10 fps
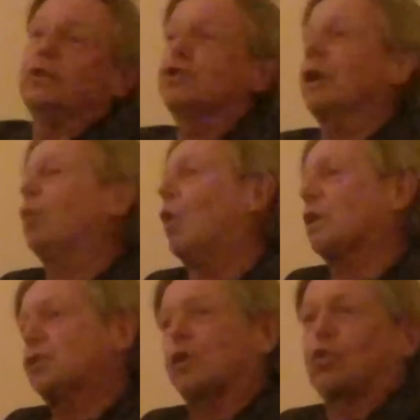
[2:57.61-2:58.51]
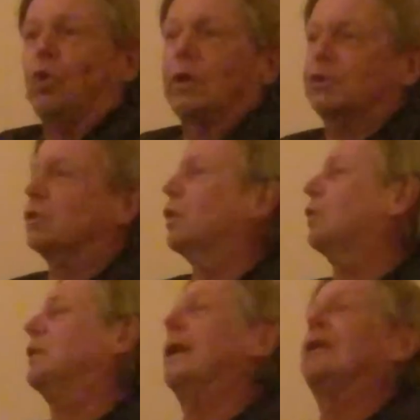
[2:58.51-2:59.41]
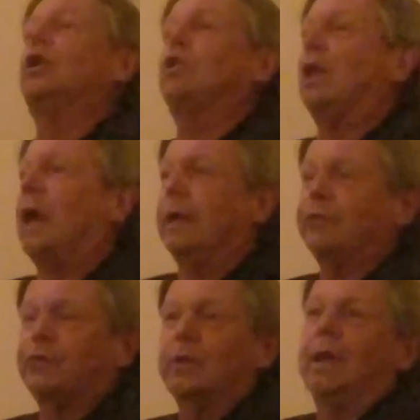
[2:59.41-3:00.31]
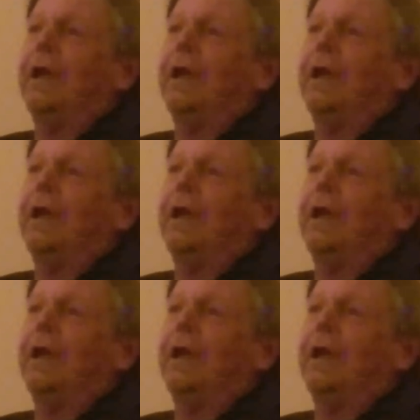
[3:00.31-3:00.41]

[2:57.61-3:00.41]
She walks across the yellow lines,